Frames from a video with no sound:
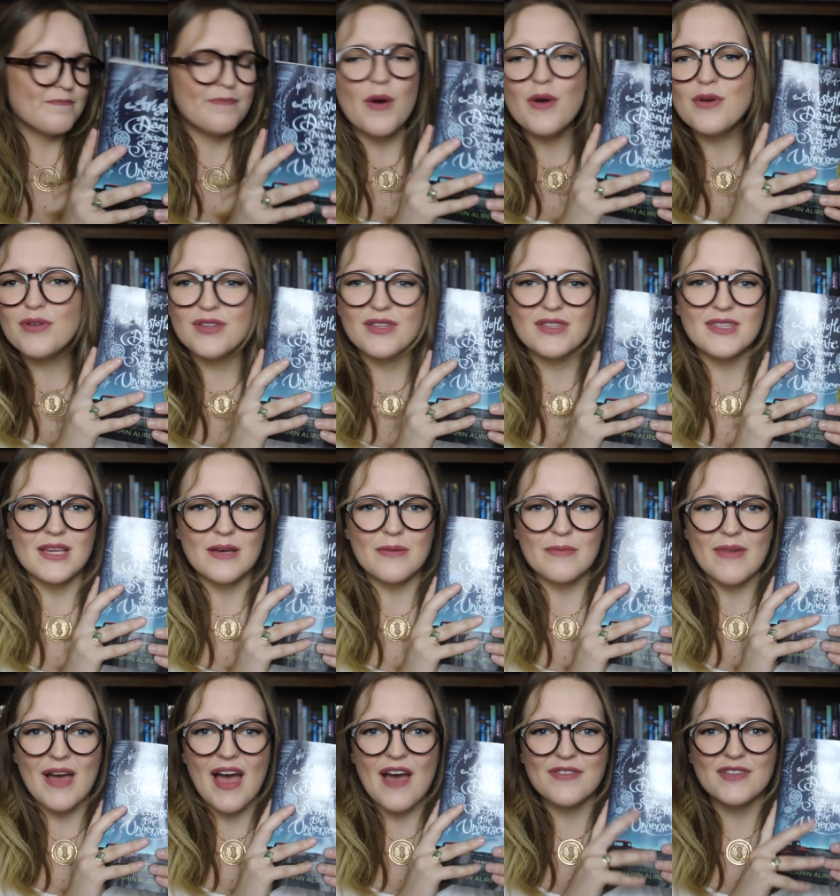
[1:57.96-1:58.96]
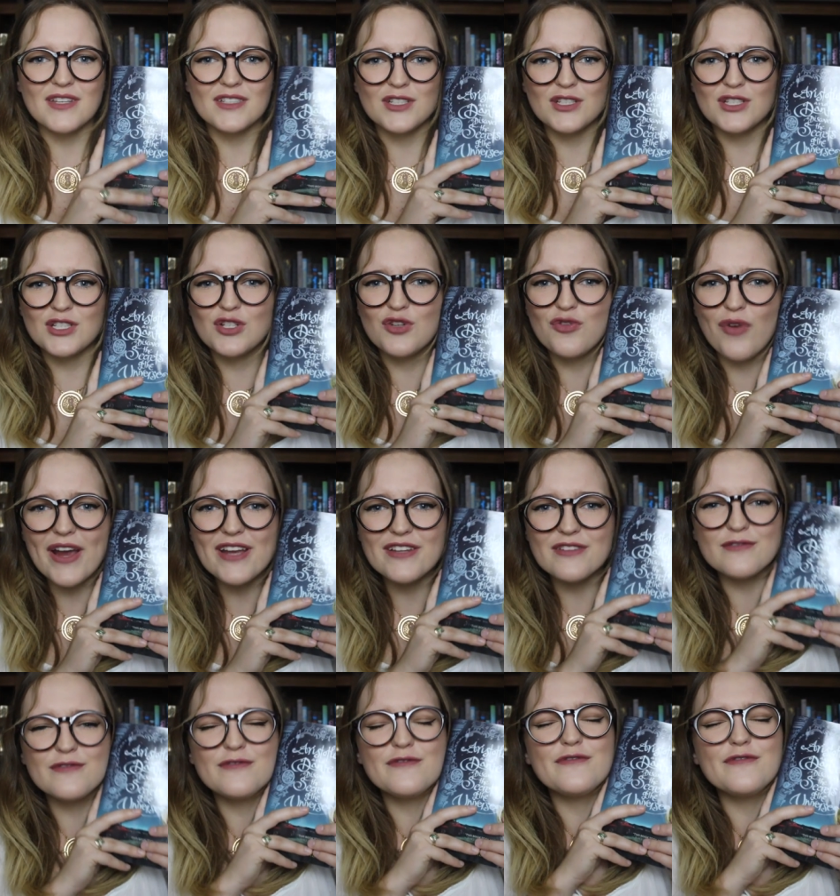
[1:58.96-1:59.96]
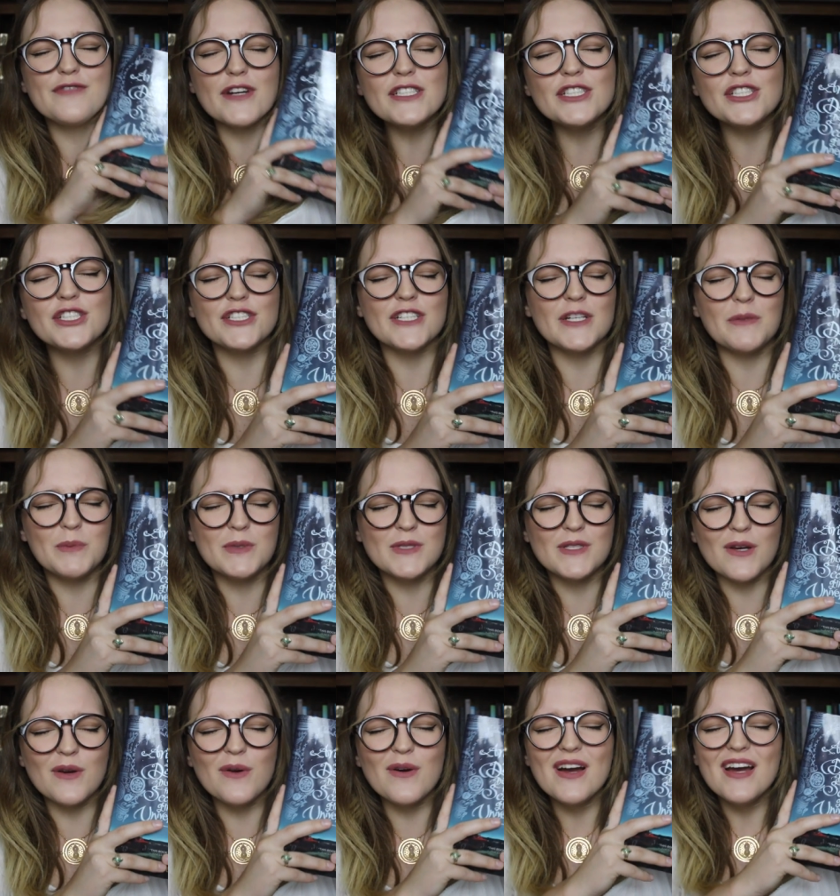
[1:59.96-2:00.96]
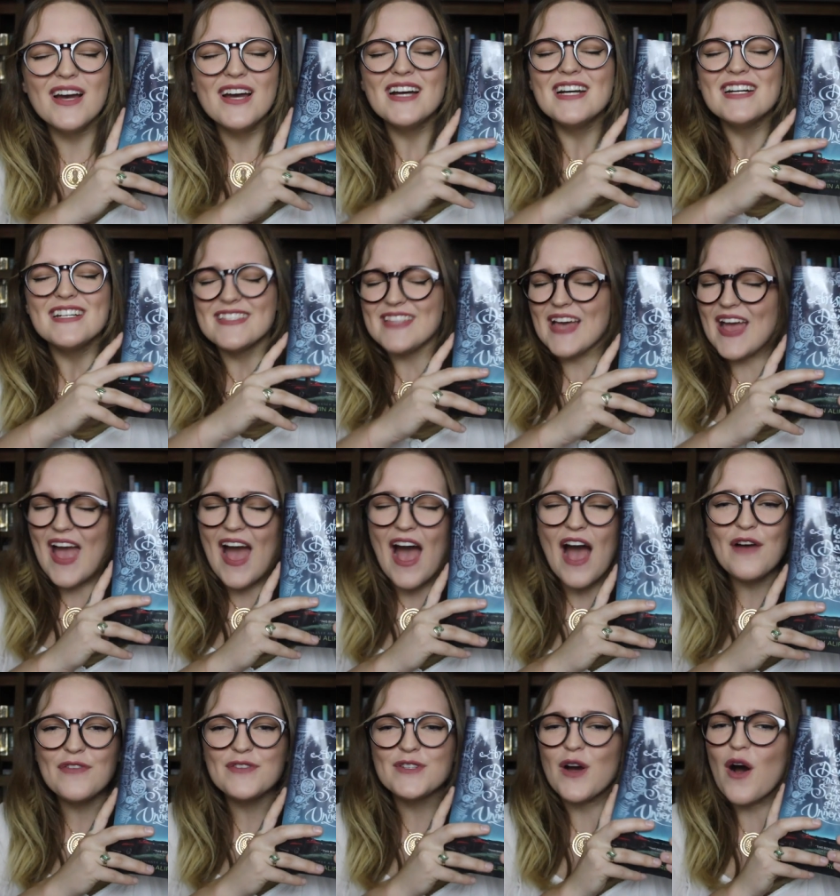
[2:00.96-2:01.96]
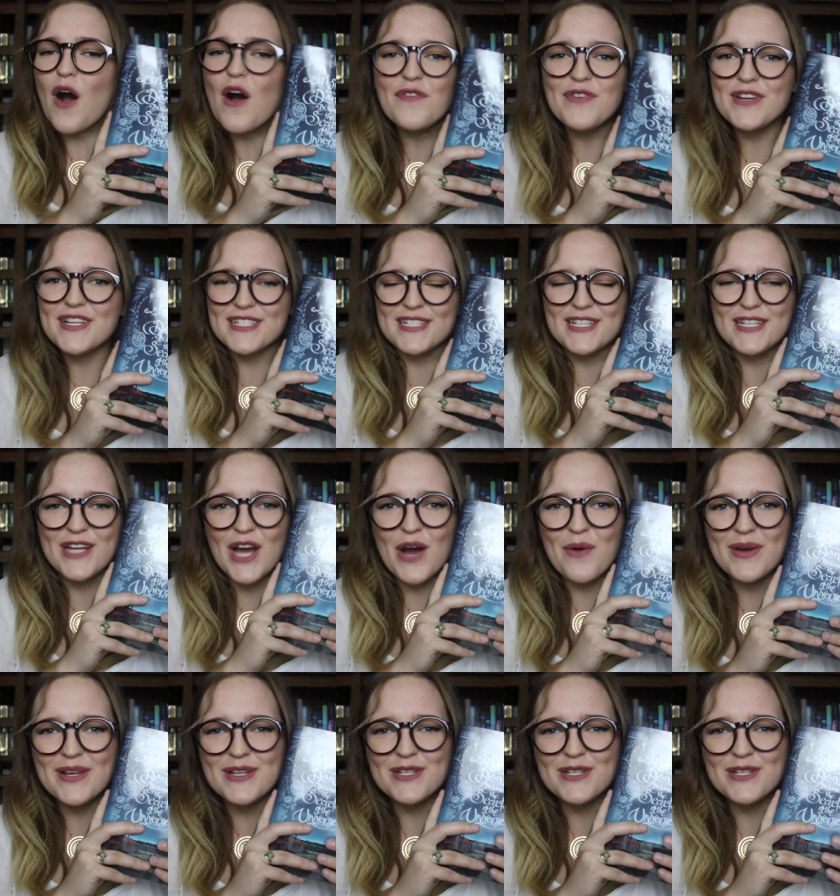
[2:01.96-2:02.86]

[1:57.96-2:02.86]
both of them have such a great friendship, so they have to obviously go